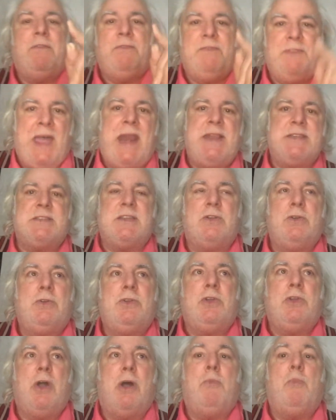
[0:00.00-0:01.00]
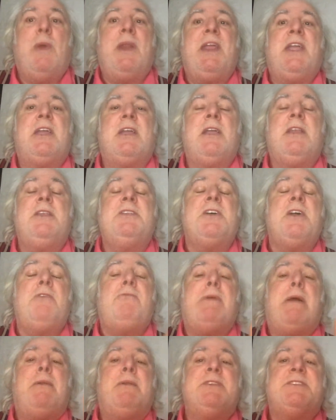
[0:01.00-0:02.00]
That is a good cop when he can turn
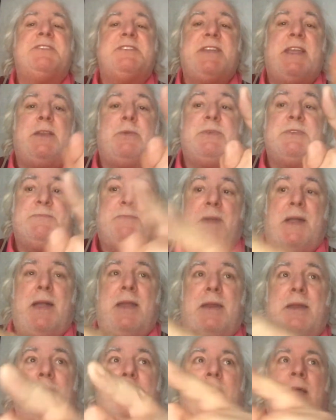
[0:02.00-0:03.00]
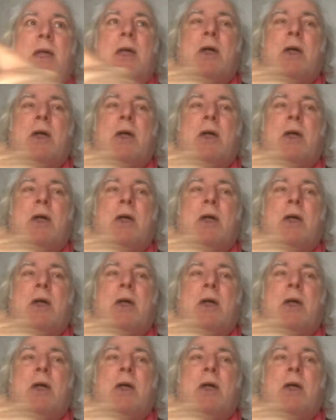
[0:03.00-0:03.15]
around and say to his partner